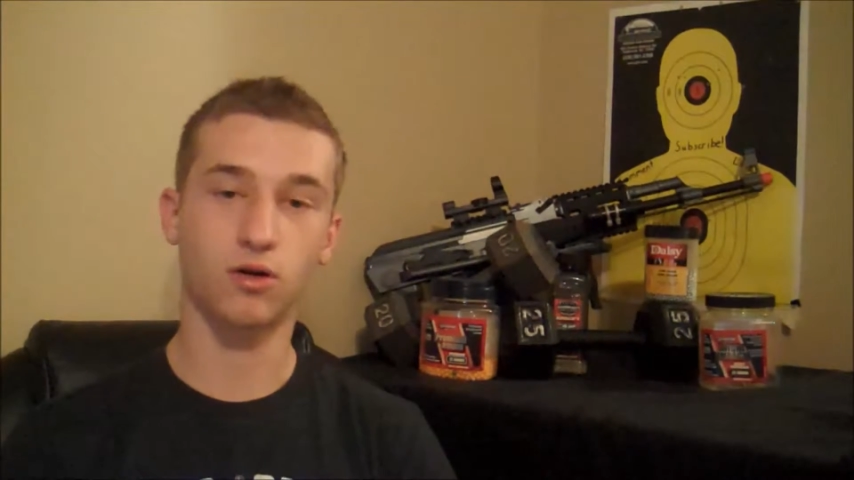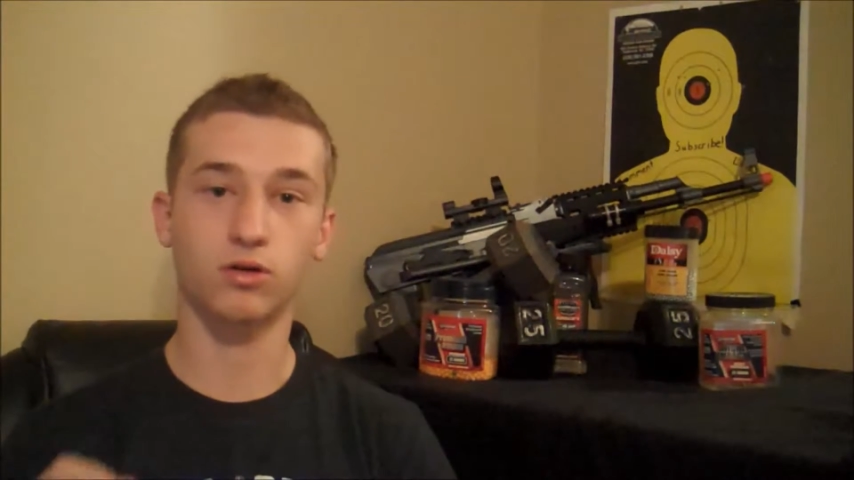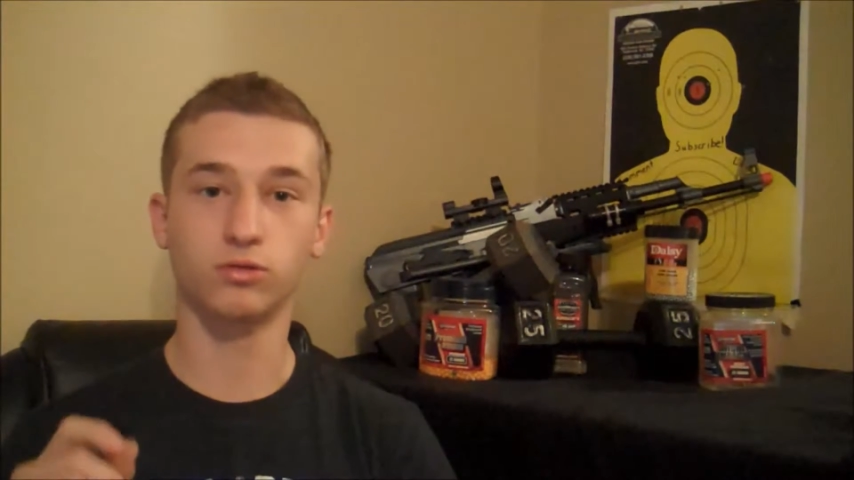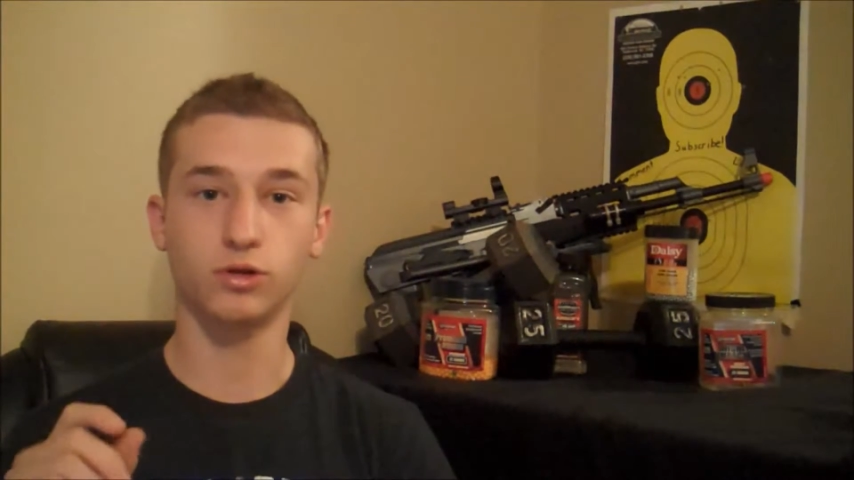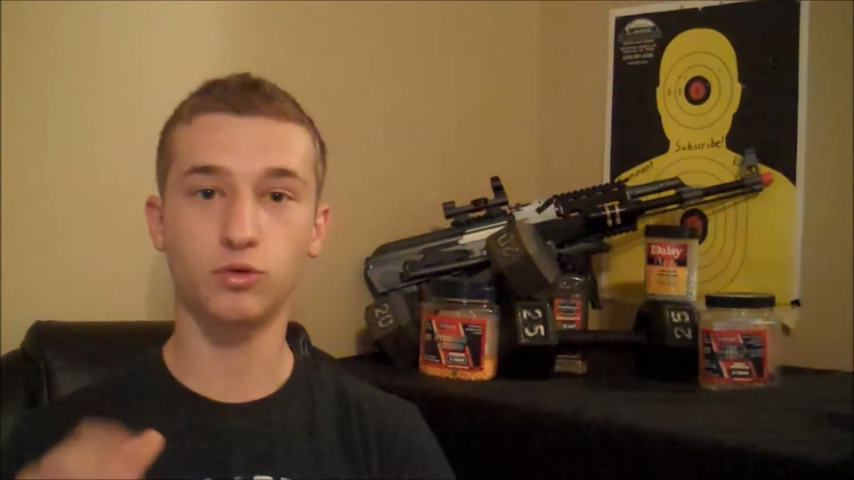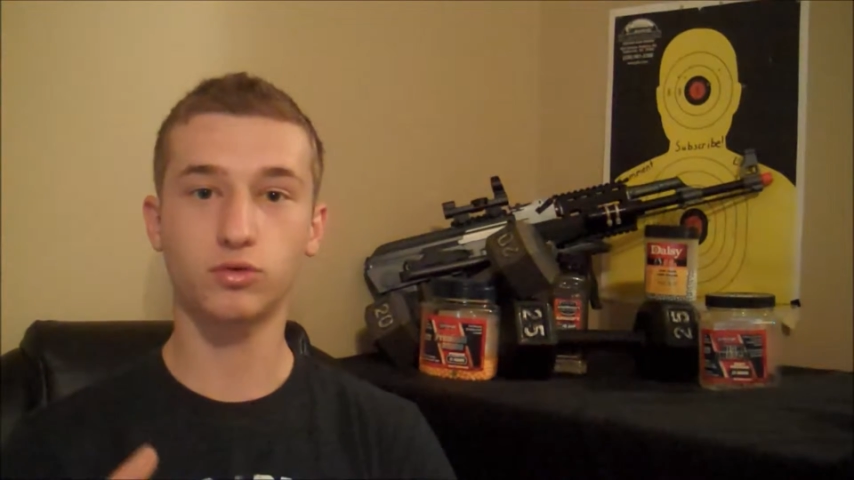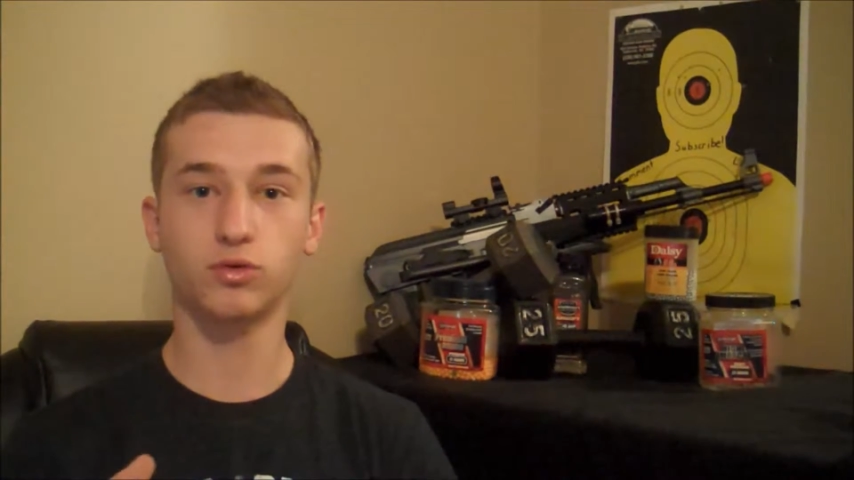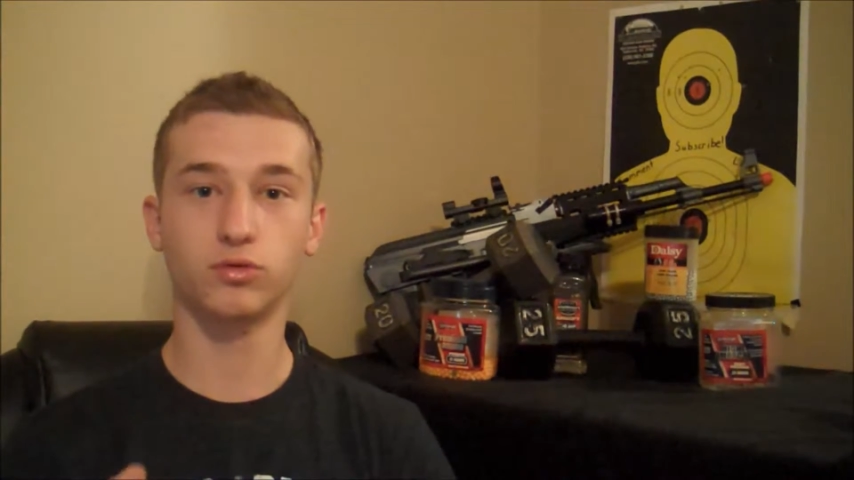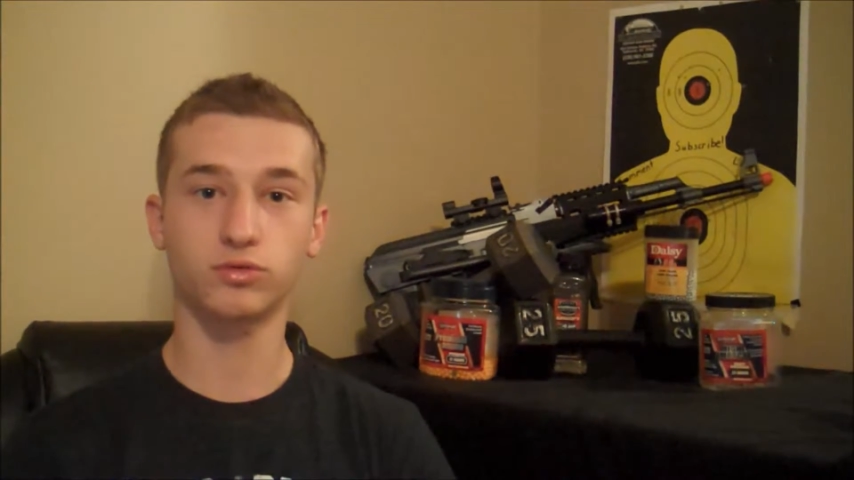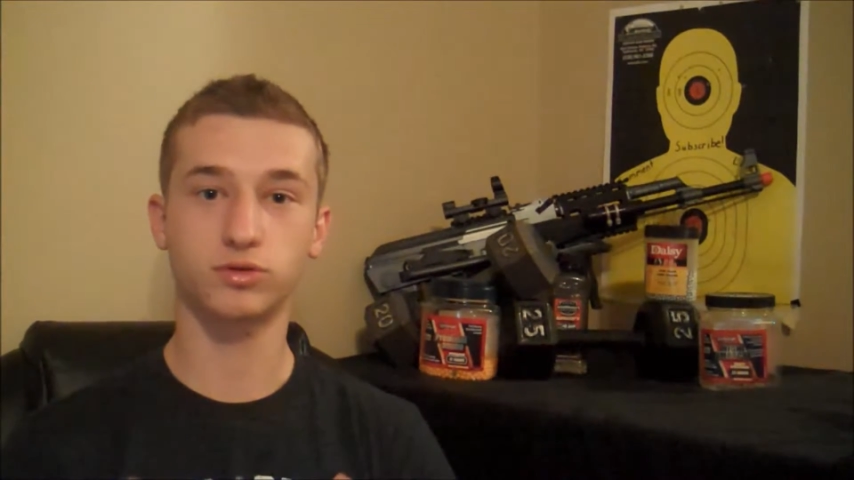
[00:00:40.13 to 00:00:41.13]
are
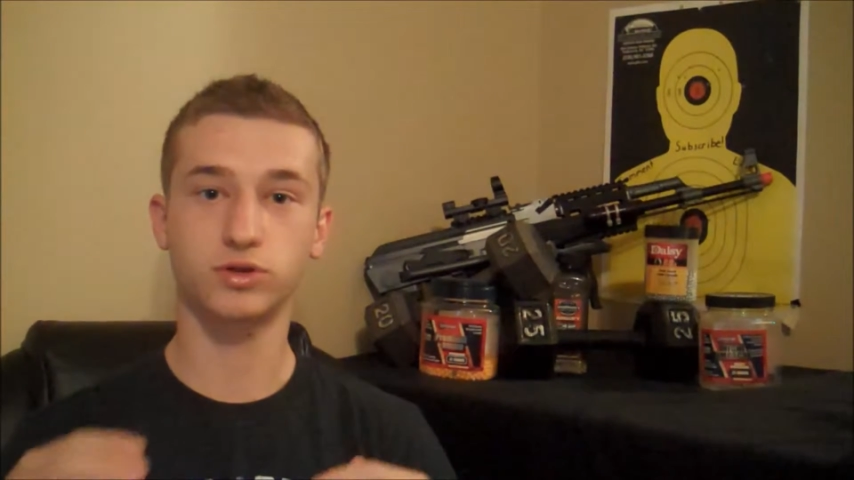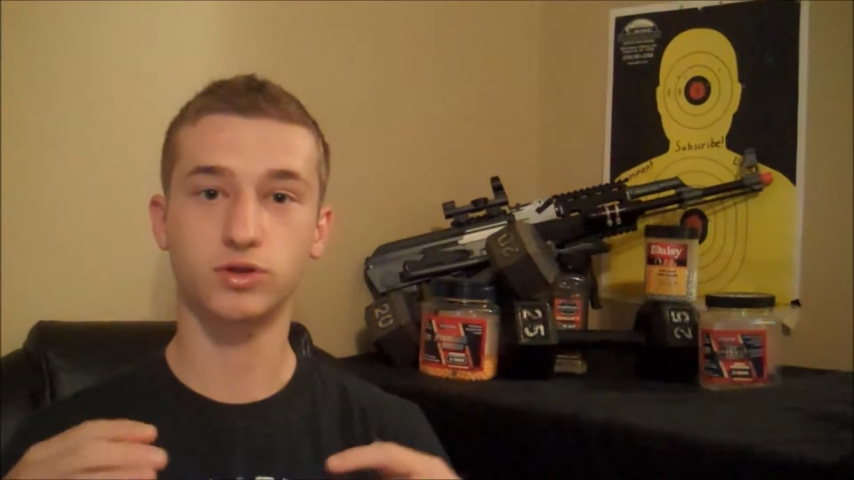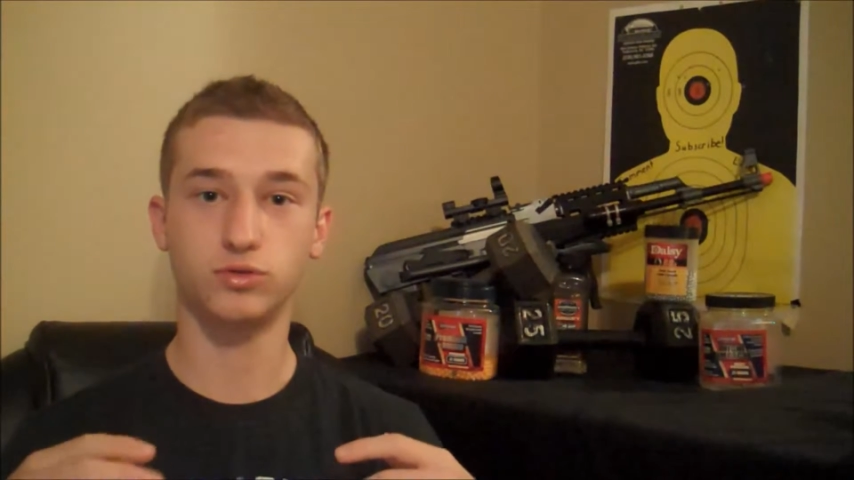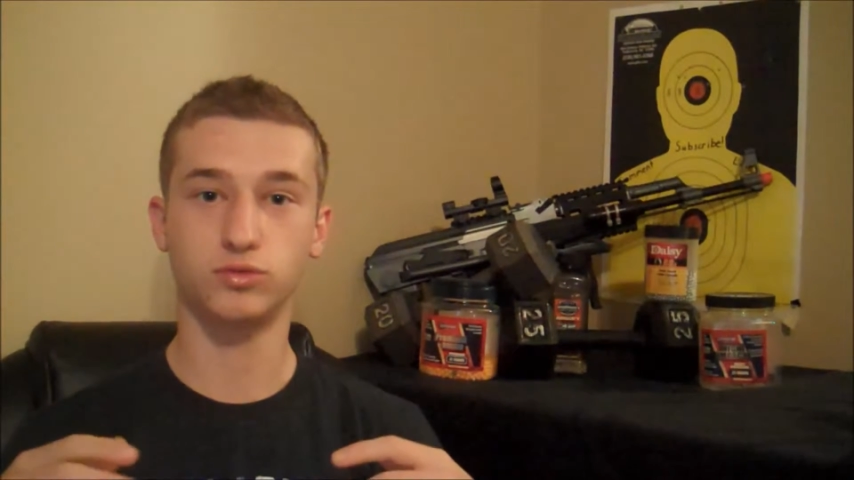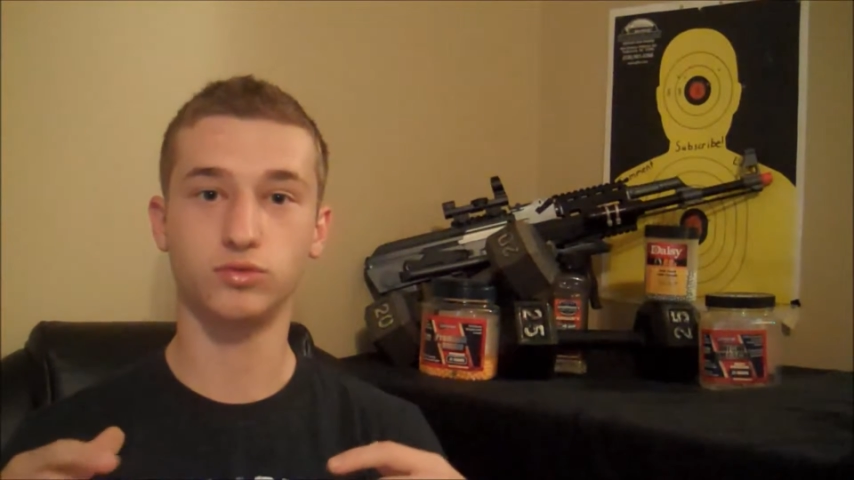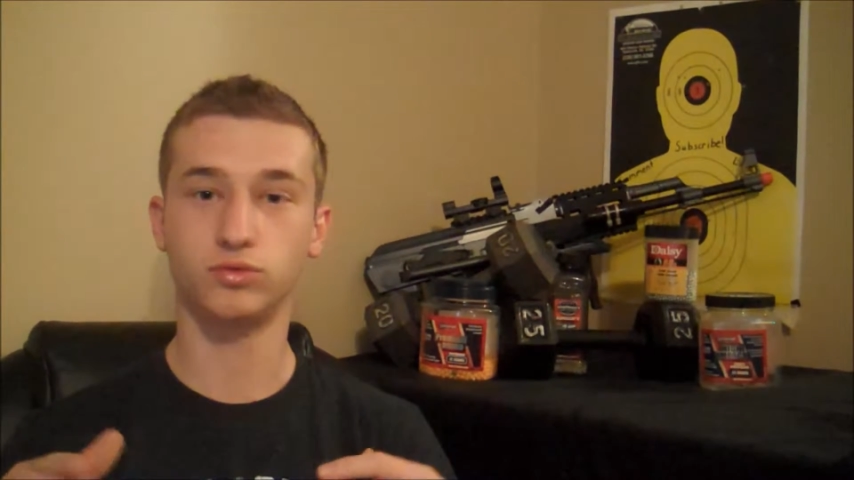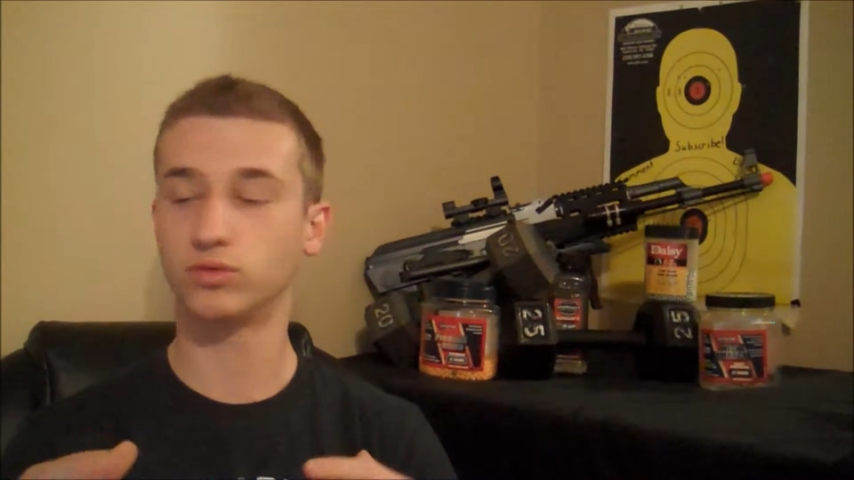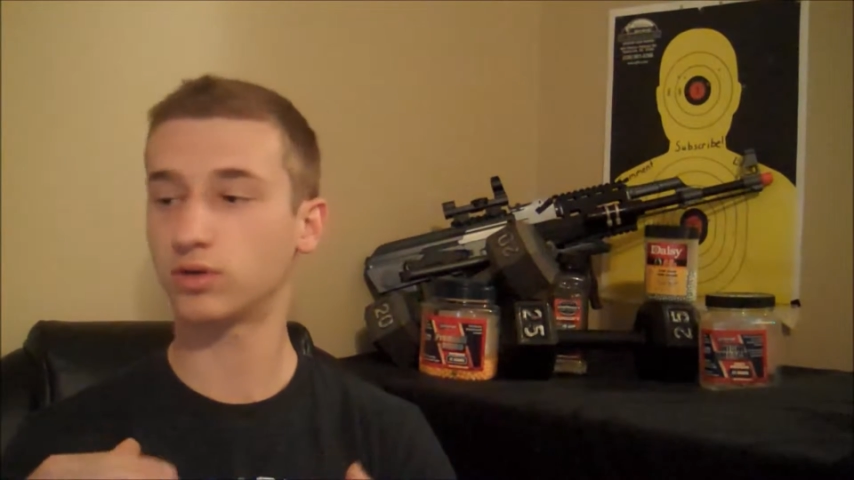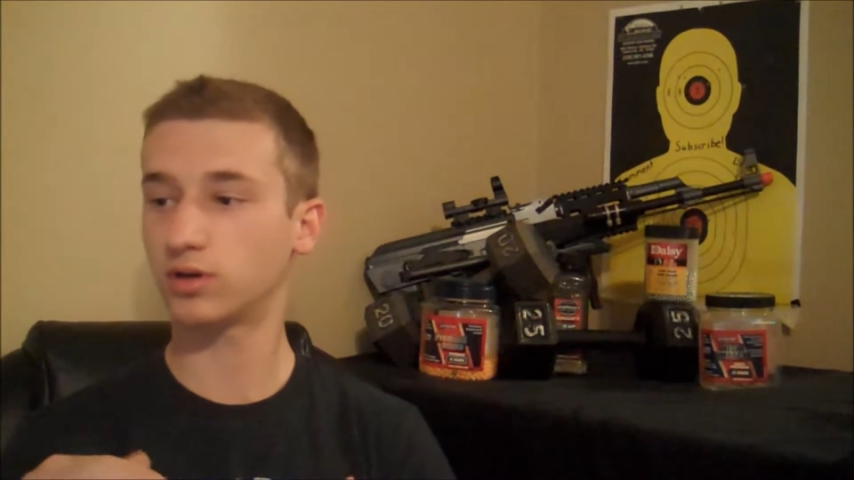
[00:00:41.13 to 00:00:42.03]
local to